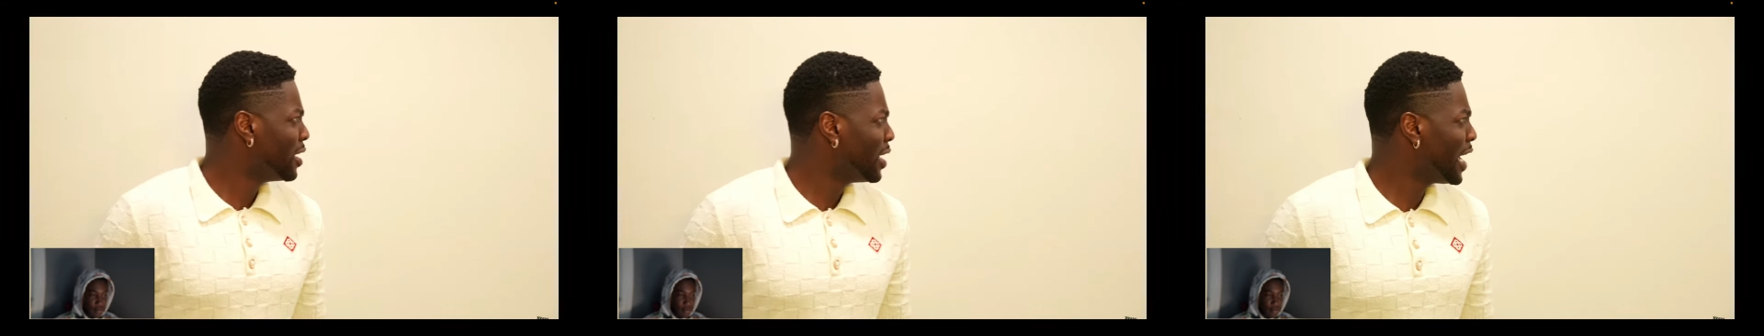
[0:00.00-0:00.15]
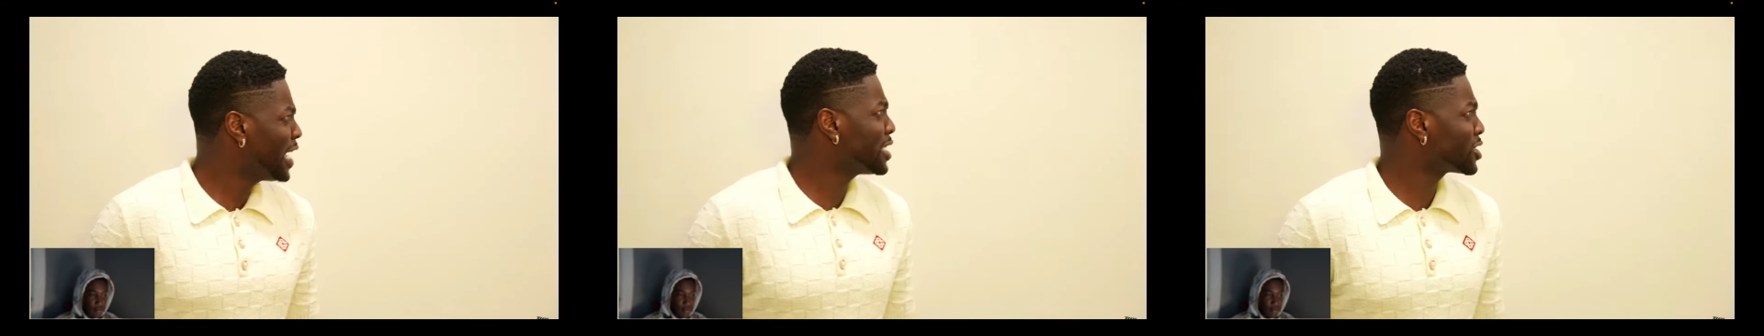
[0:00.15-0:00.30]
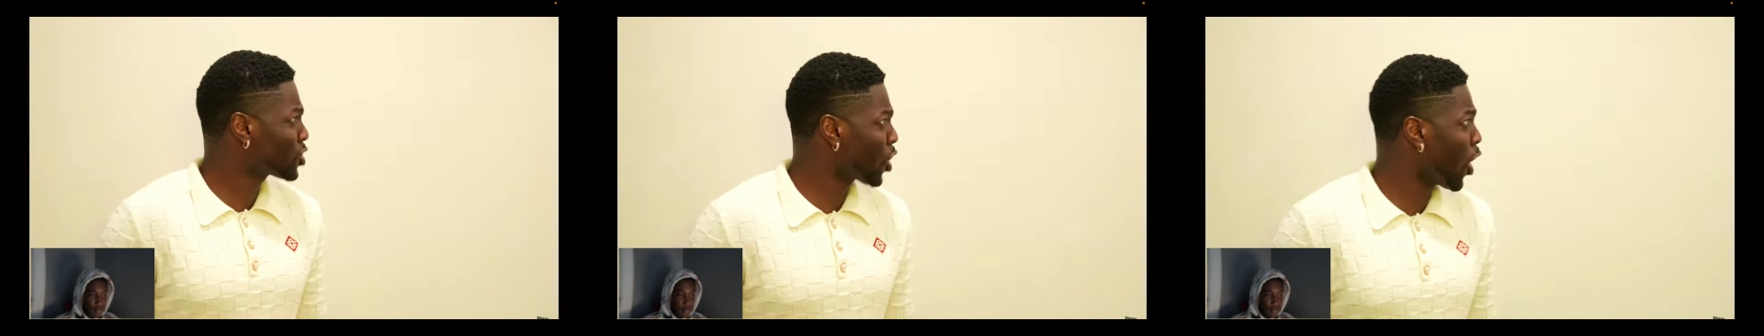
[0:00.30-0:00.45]

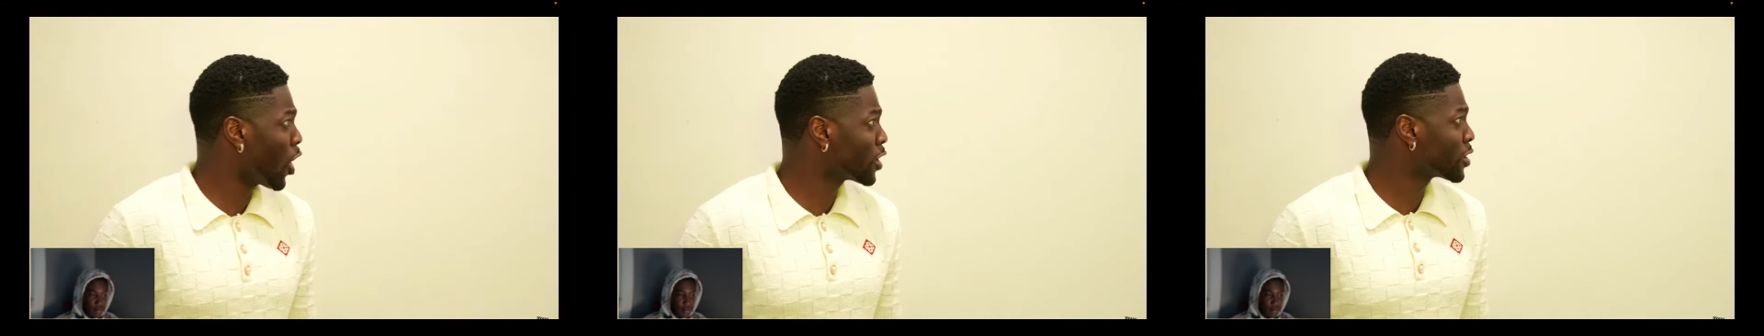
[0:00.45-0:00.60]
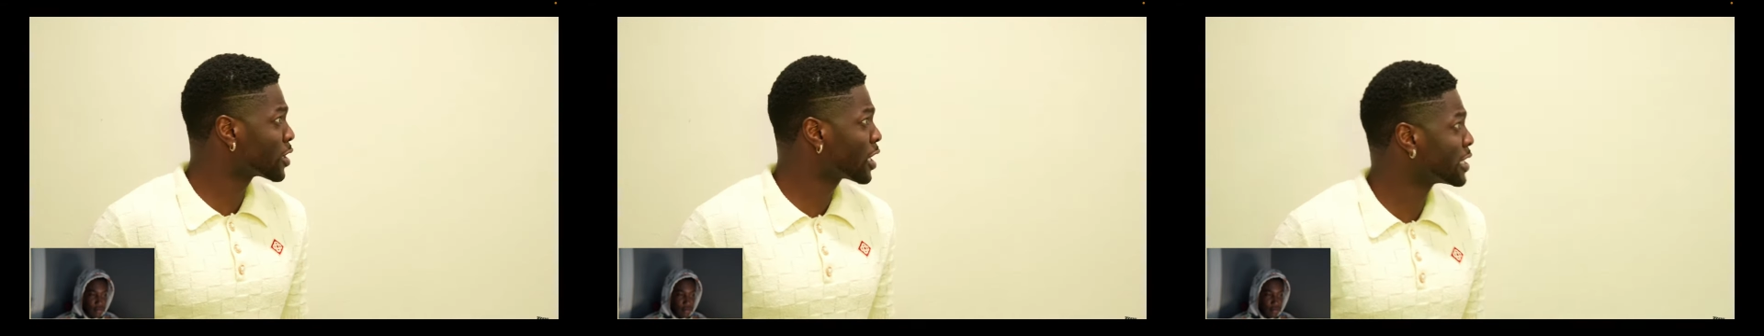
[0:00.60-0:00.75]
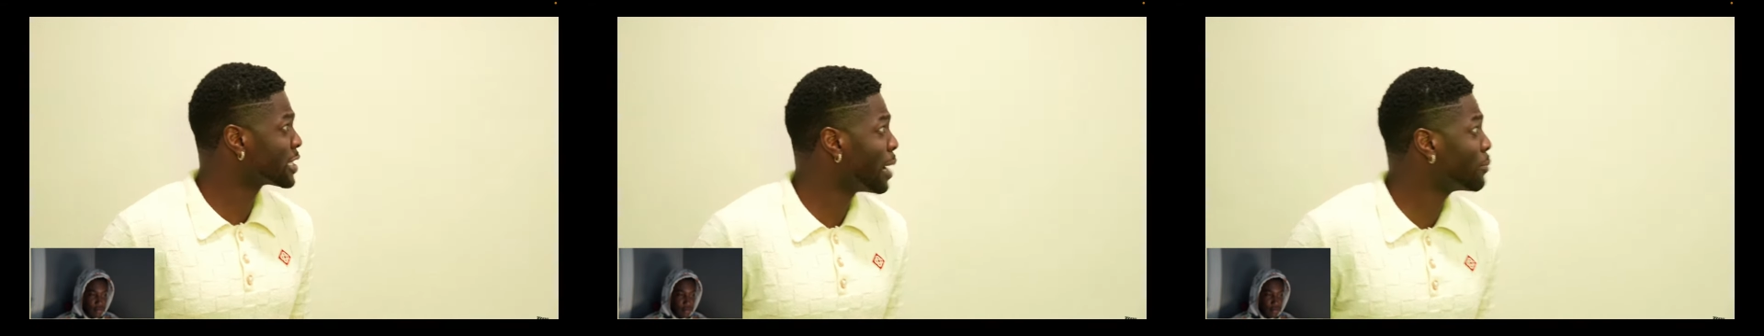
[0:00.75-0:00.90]
He's
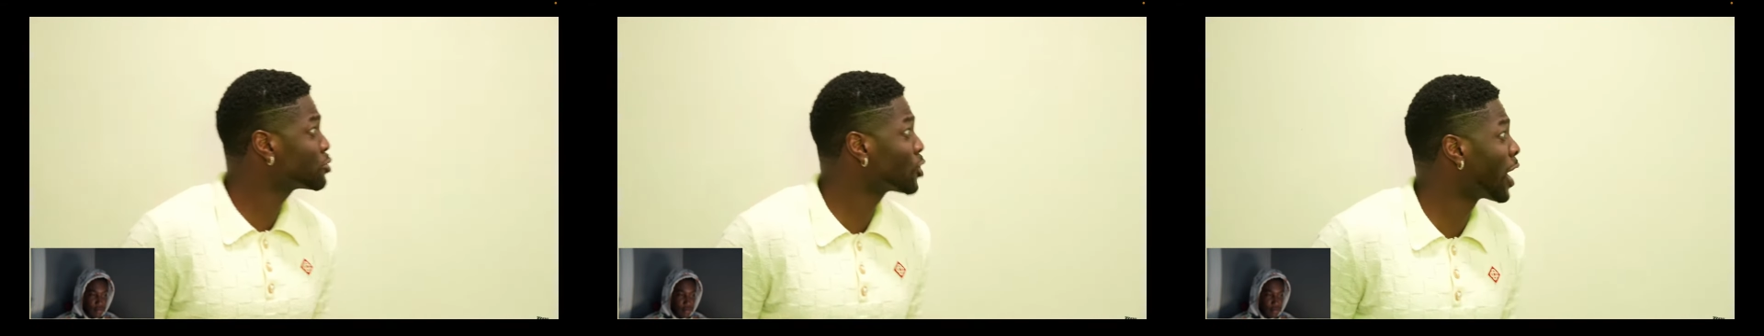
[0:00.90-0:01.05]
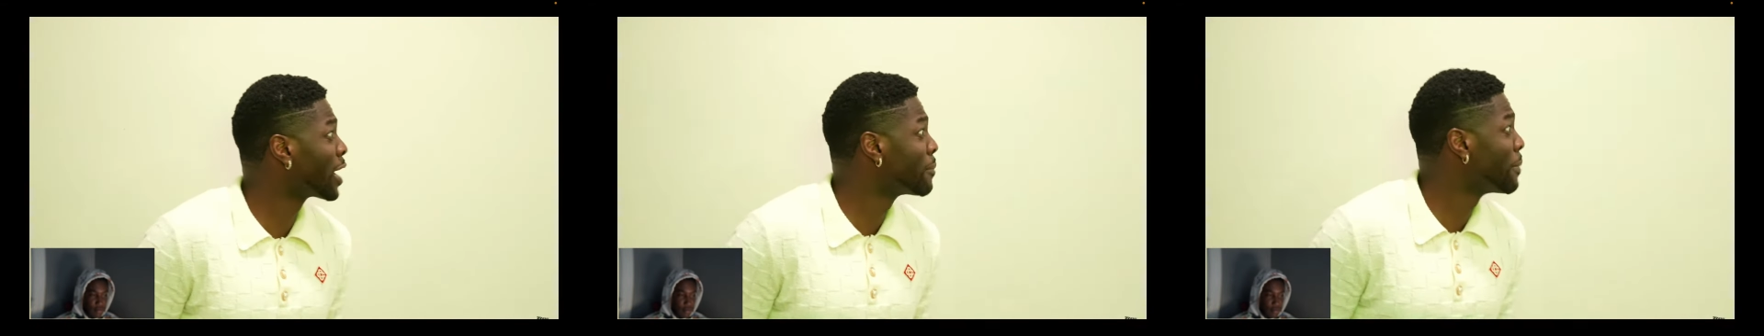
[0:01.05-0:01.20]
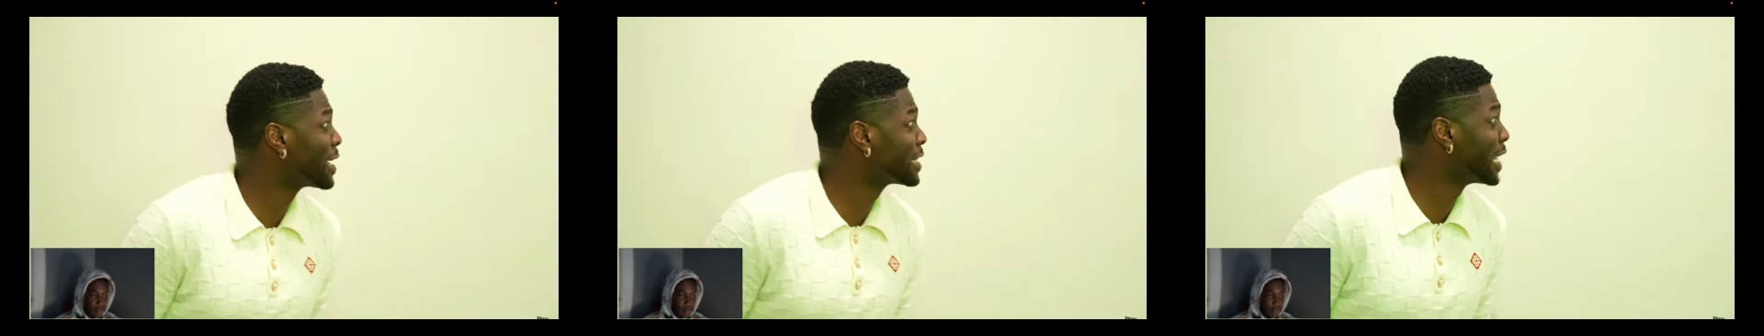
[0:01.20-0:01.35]
starting because I'm
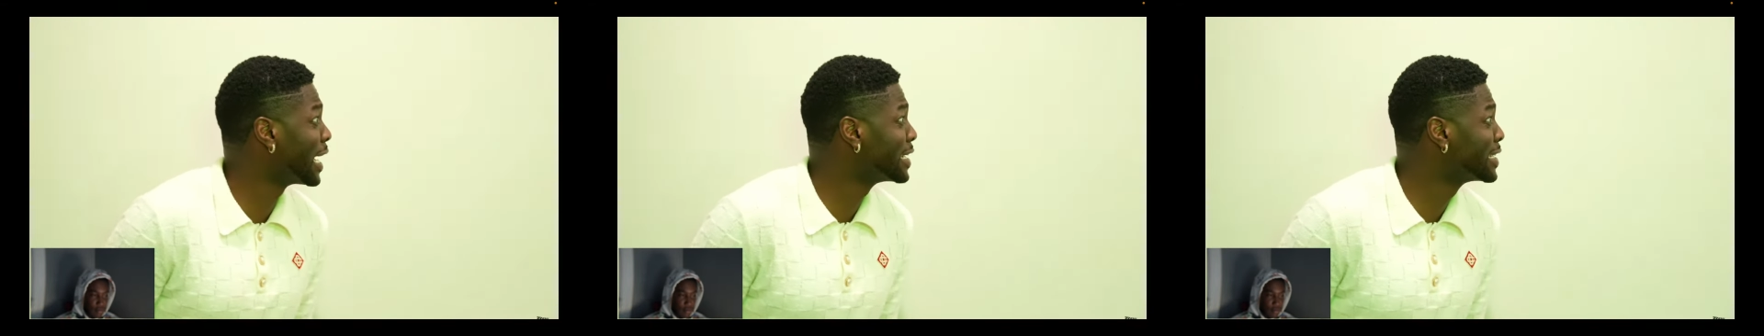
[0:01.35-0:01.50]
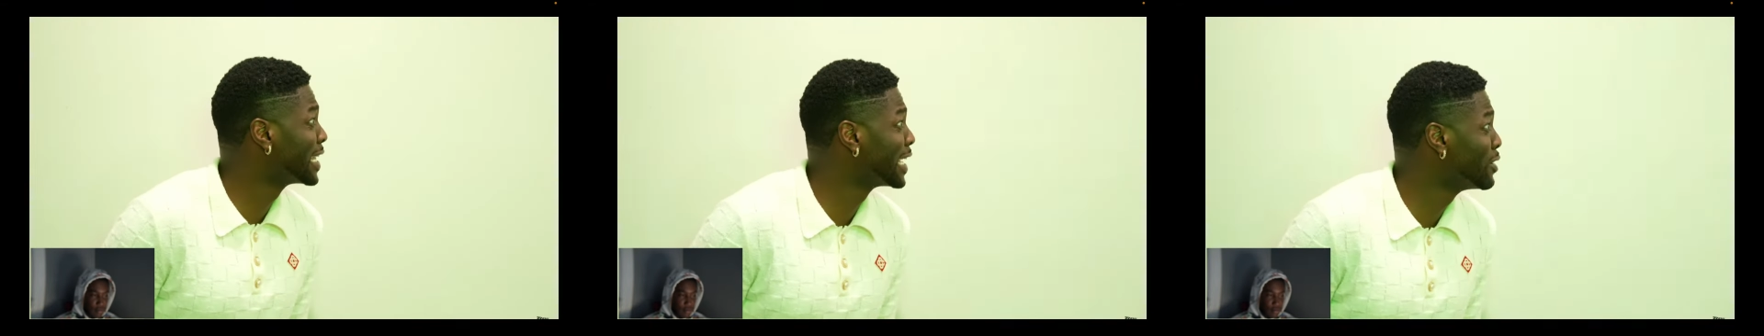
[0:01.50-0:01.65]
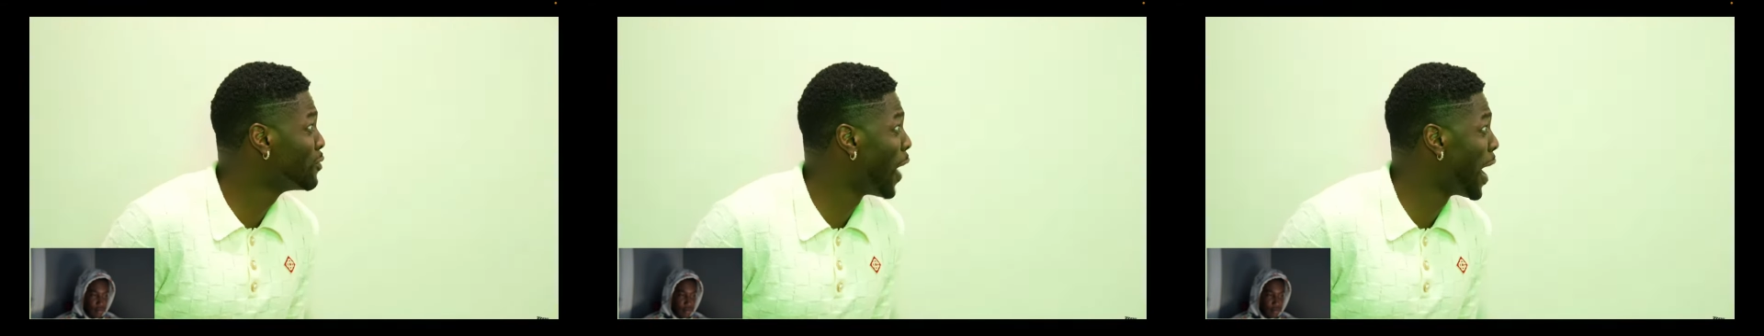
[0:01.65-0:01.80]
trying to make
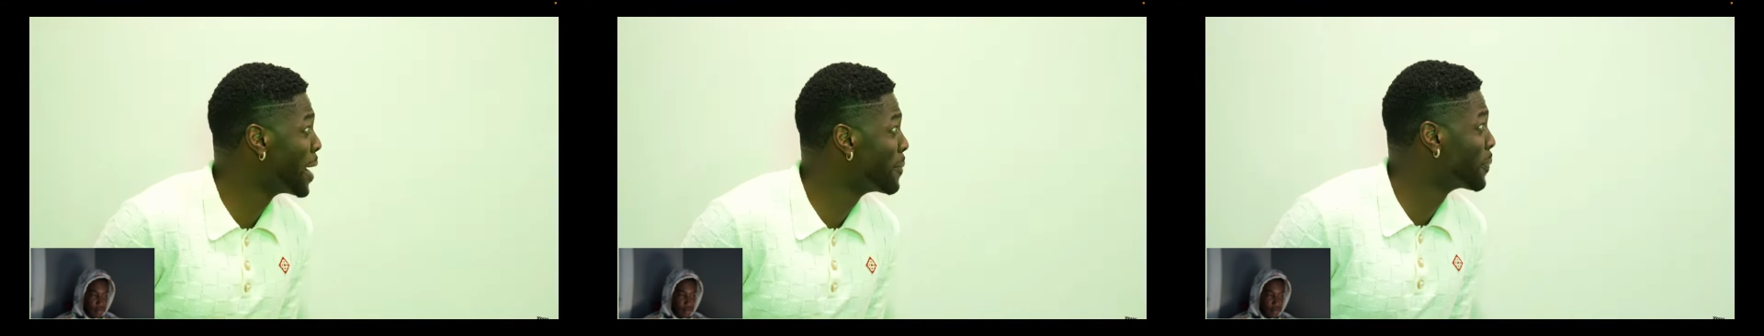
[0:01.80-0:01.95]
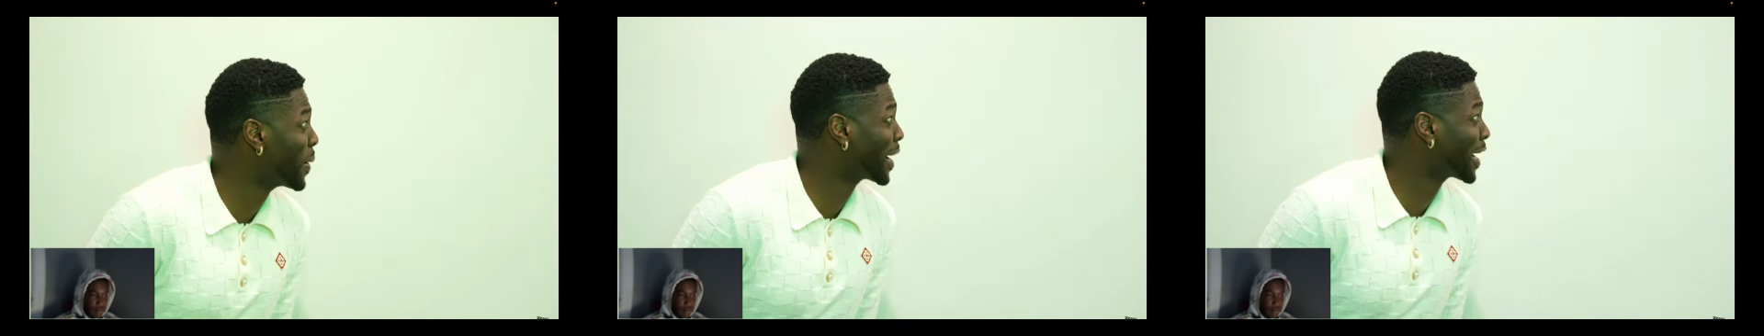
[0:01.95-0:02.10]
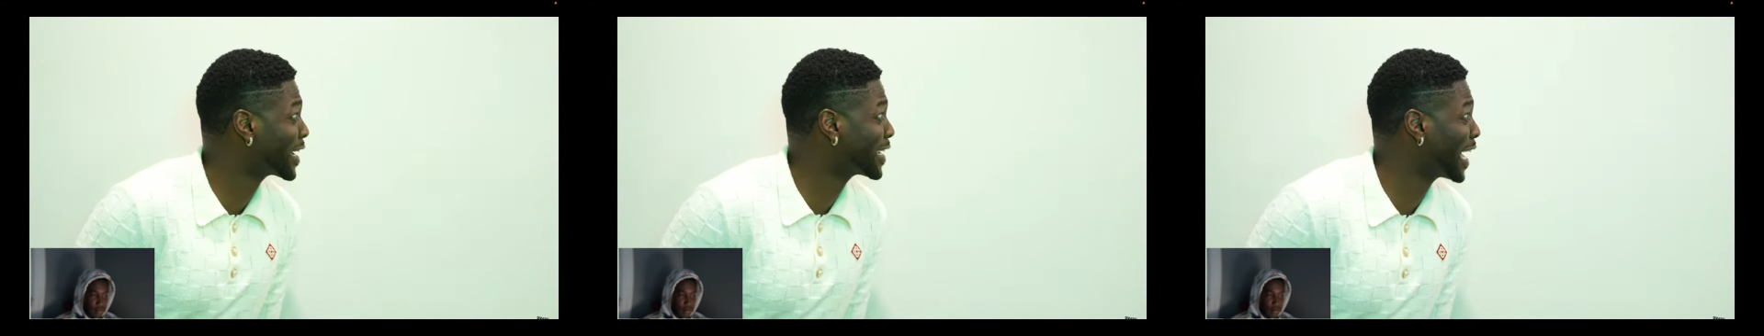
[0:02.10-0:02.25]
that D Wade
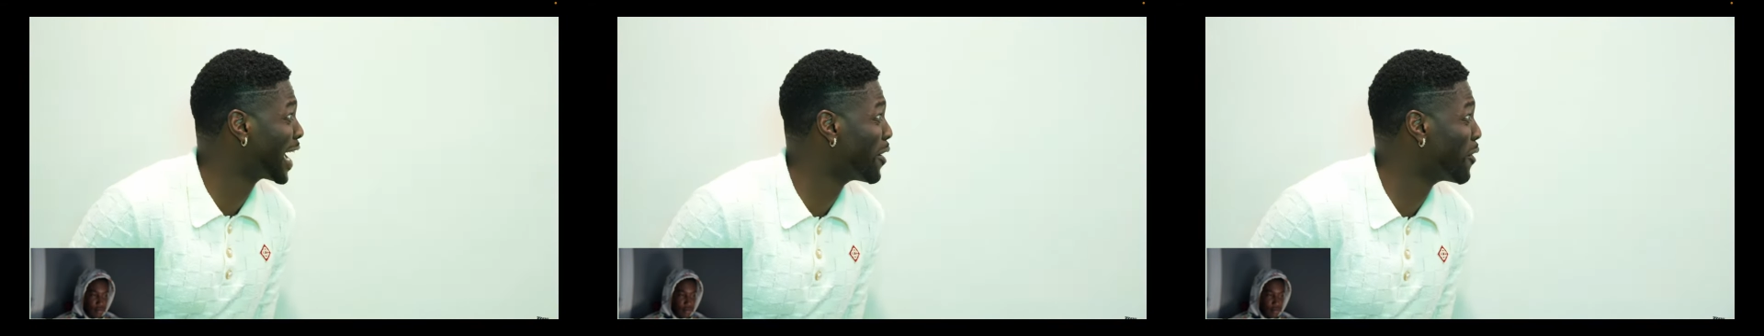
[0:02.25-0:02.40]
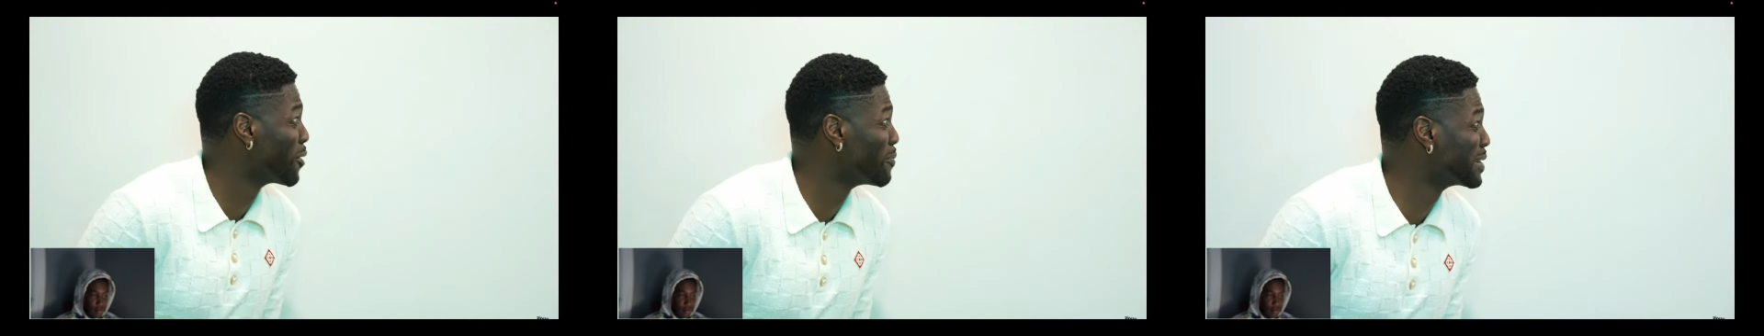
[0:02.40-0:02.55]
pick a kill